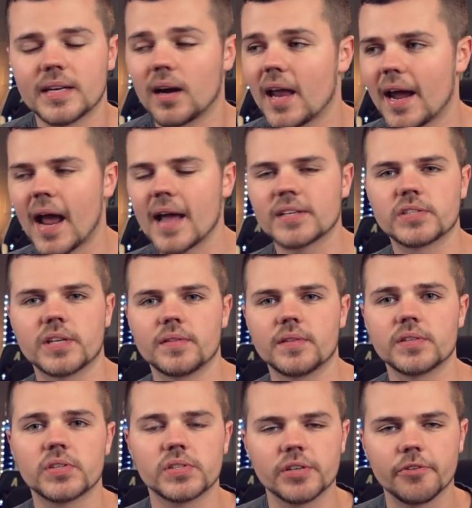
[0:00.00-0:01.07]
Now, like I said,
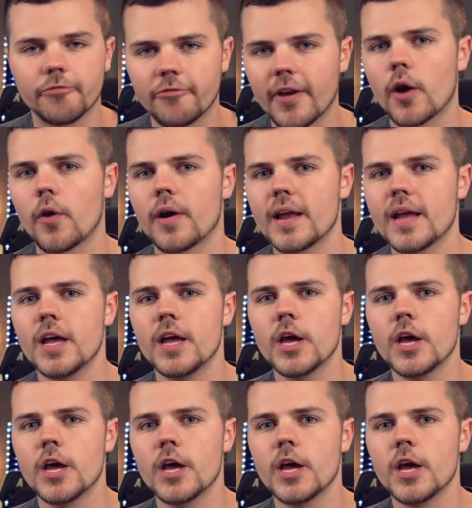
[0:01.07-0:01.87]
this is a very